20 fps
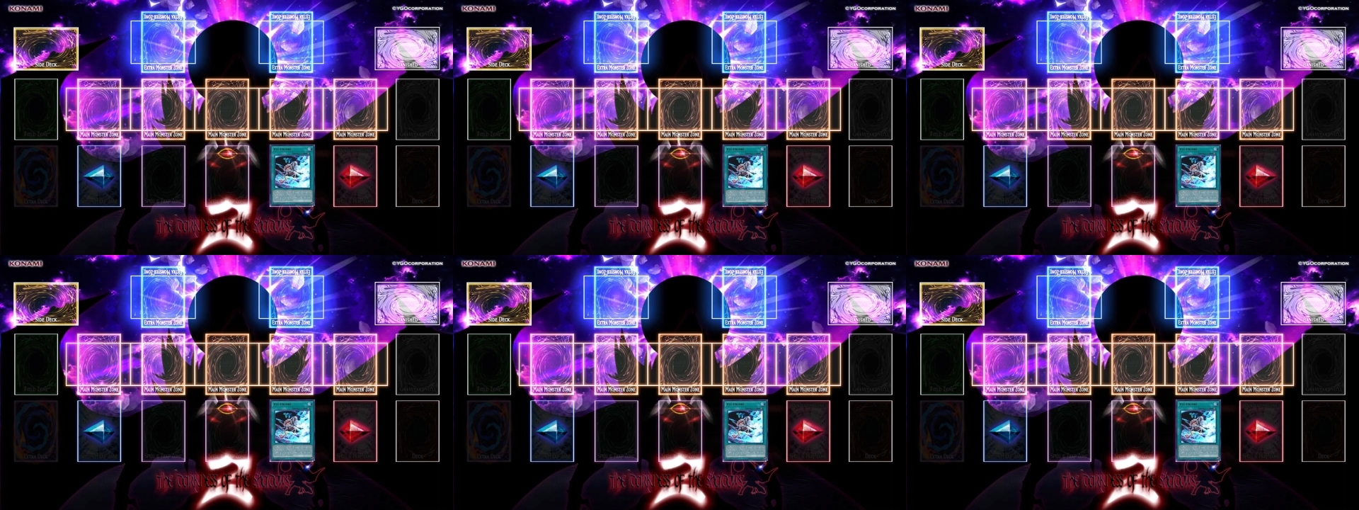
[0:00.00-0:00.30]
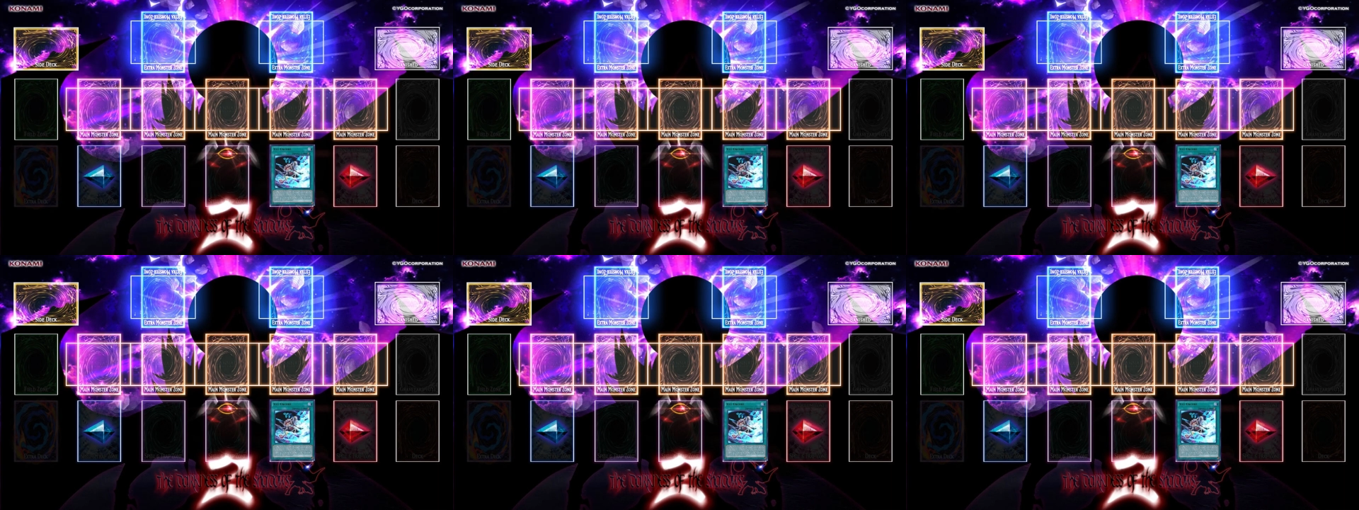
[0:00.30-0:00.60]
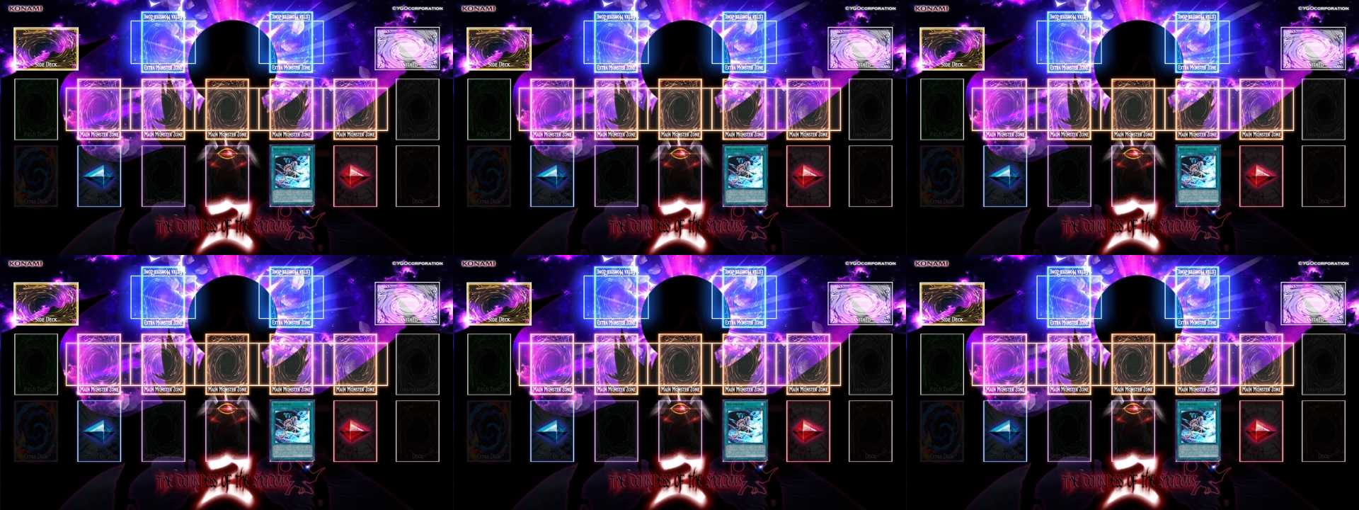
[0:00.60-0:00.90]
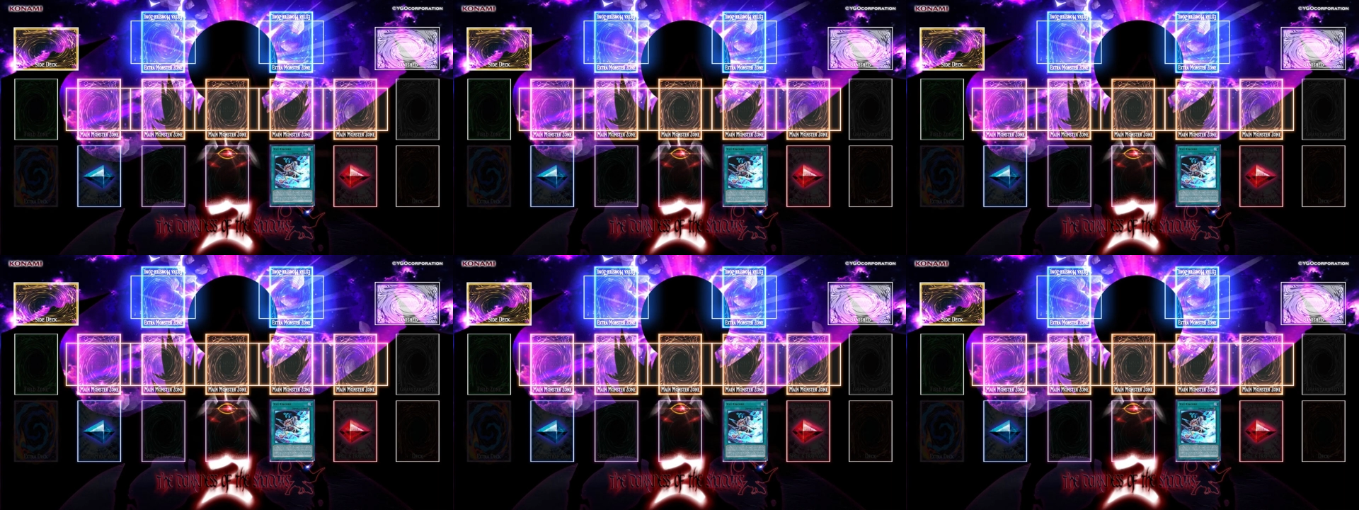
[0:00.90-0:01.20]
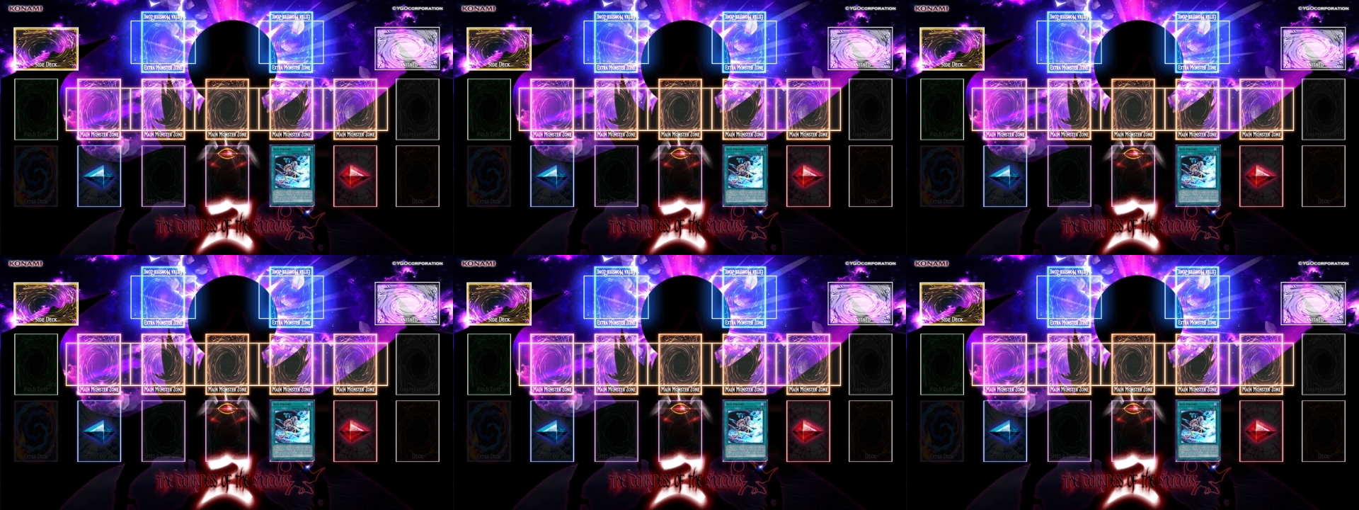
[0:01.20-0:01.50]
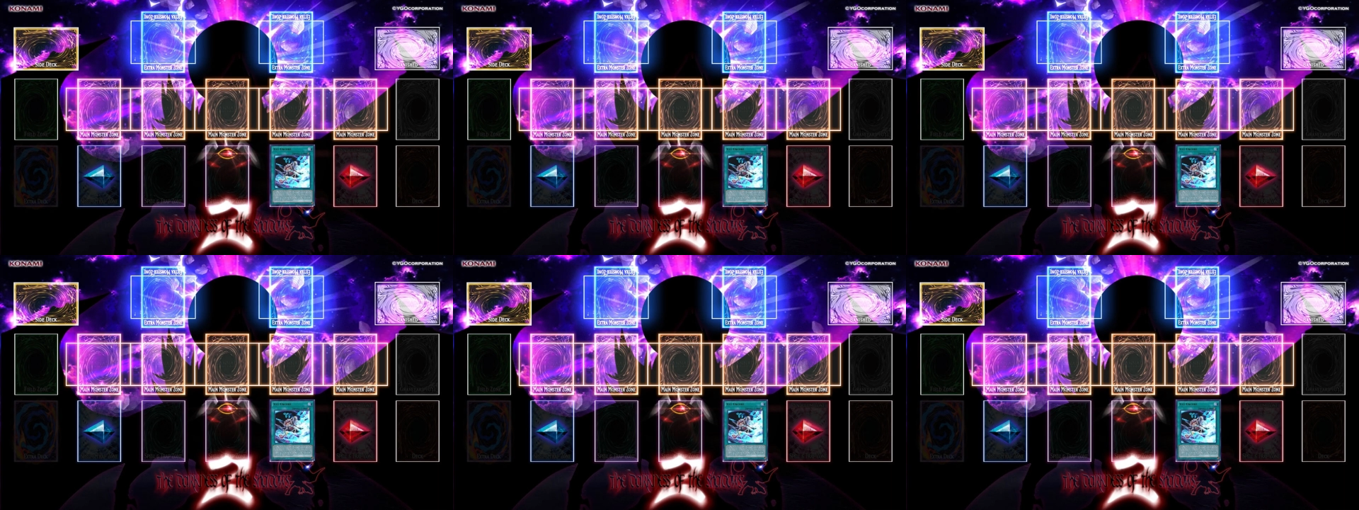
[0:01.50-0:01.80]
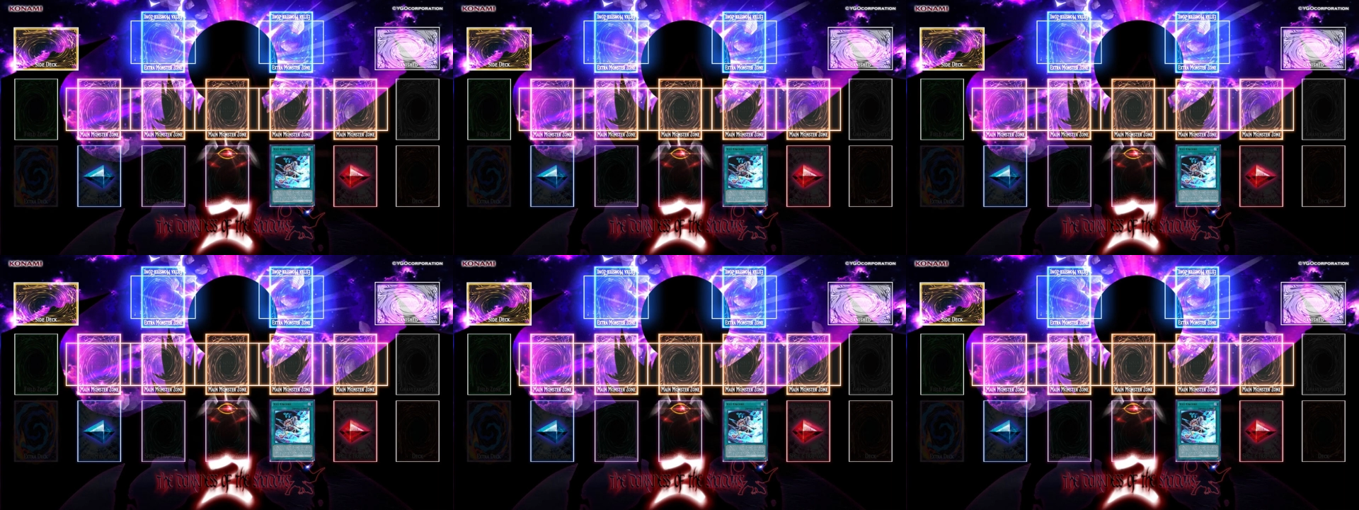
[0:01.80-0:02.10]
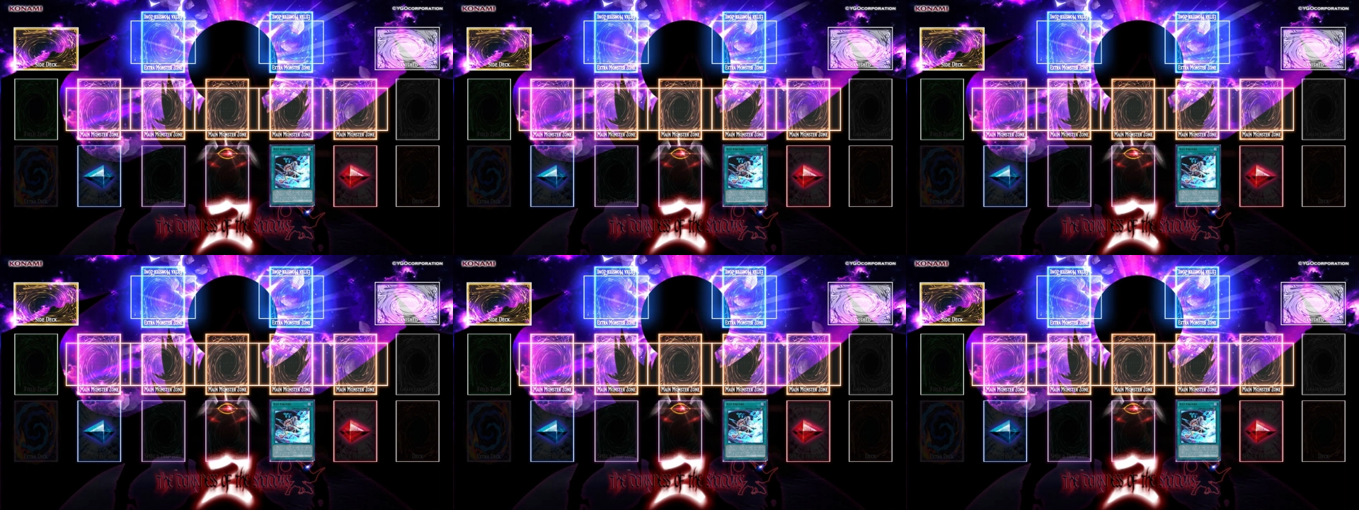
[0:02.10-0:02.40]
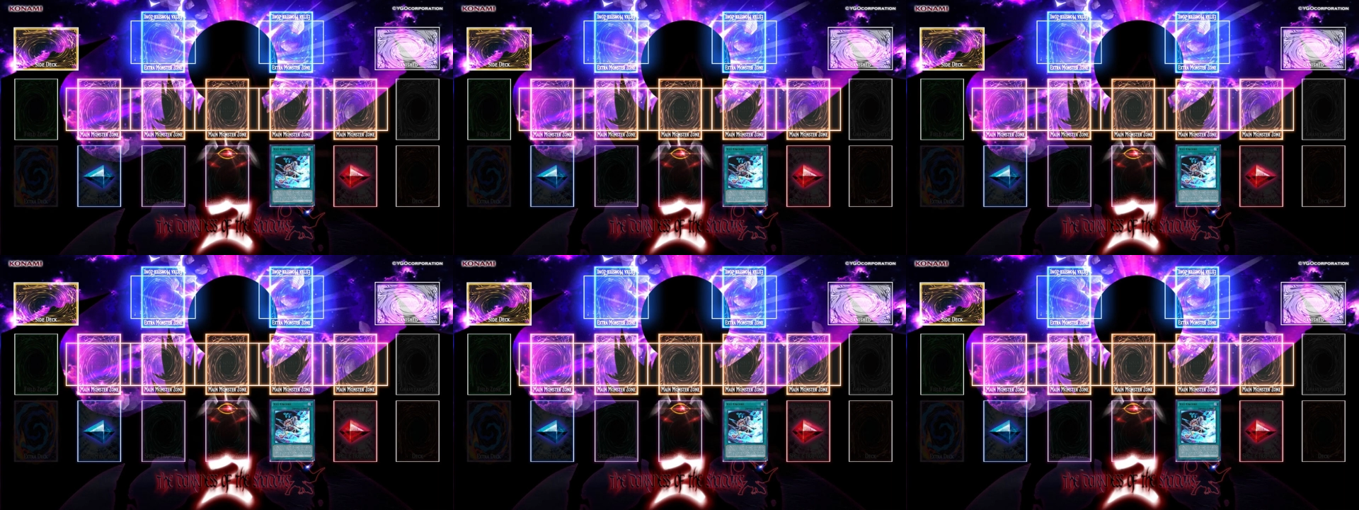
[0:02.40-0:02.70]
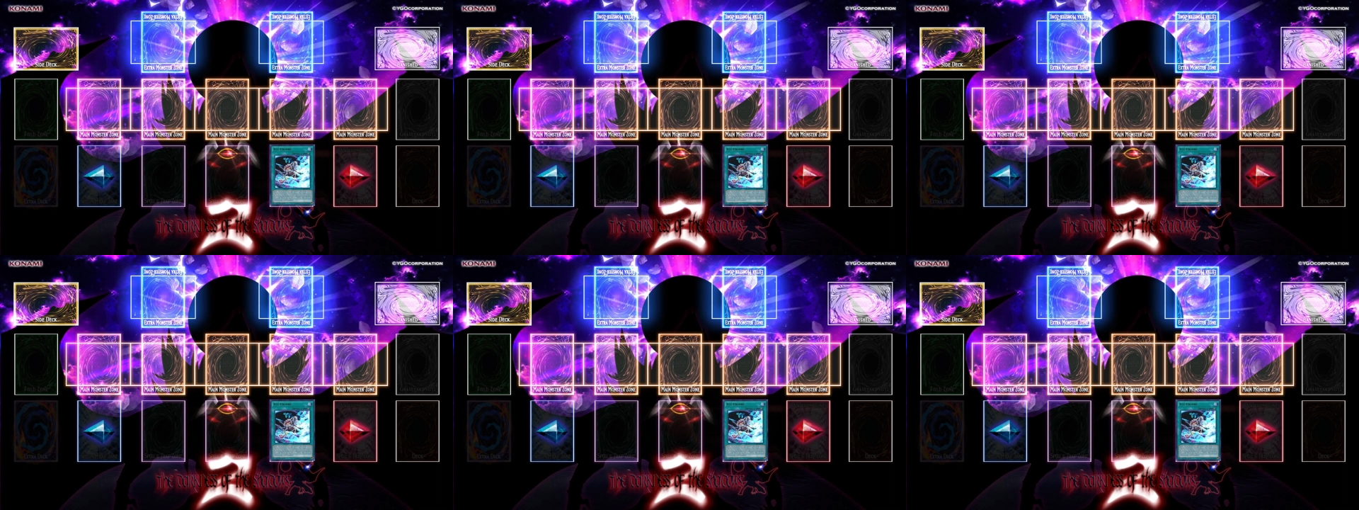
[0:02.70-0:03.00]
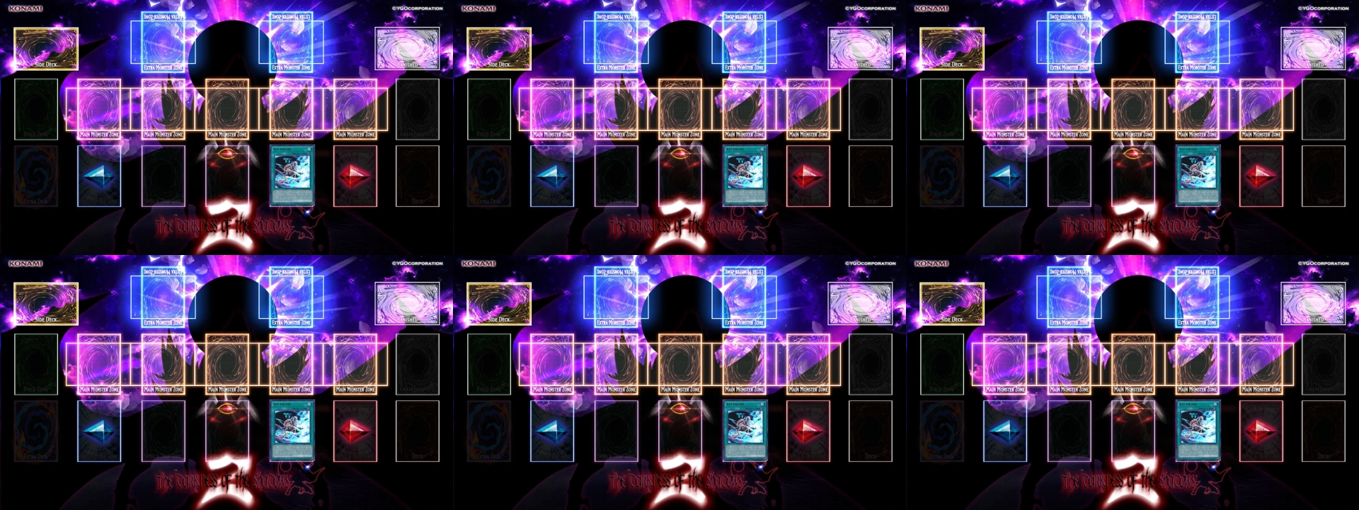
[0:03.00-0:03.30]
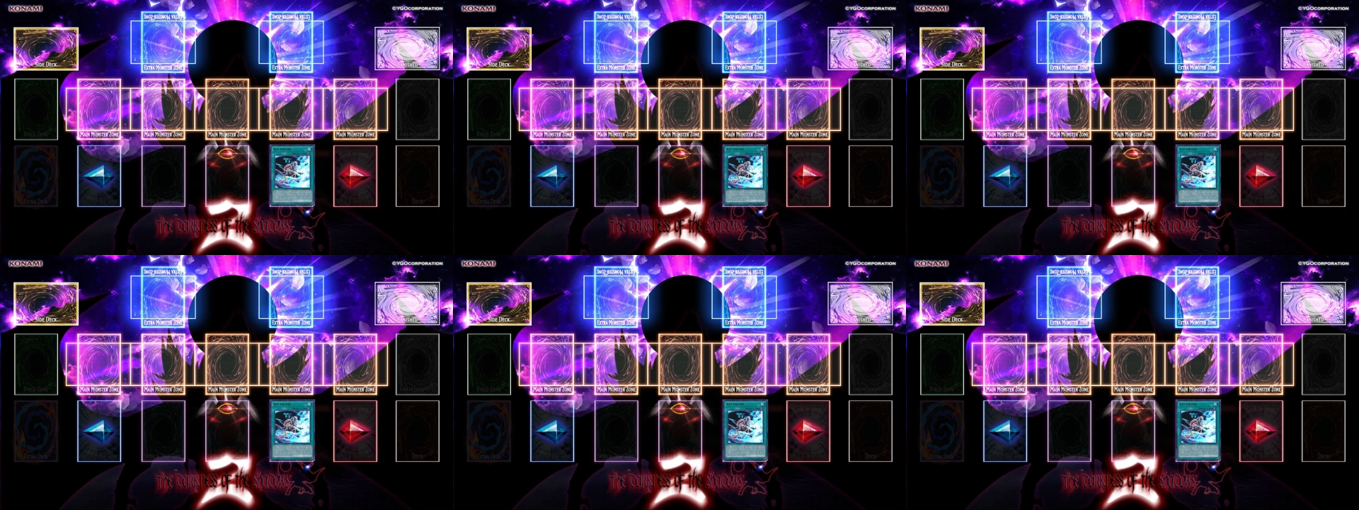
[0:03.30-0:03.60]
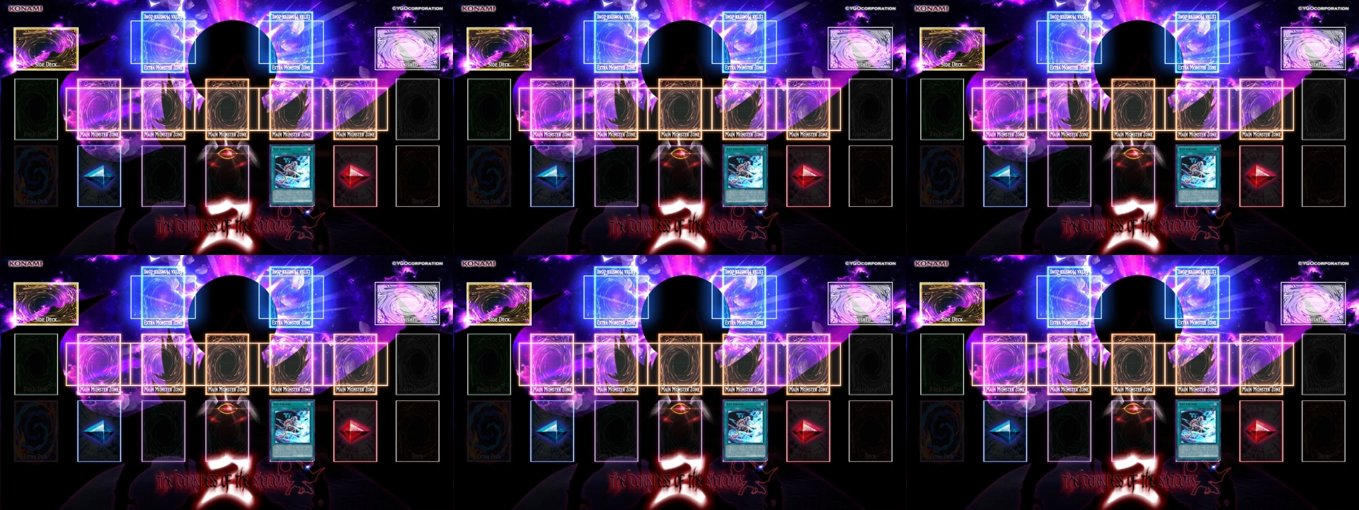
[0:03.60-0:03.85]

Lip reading: (no speaker visible)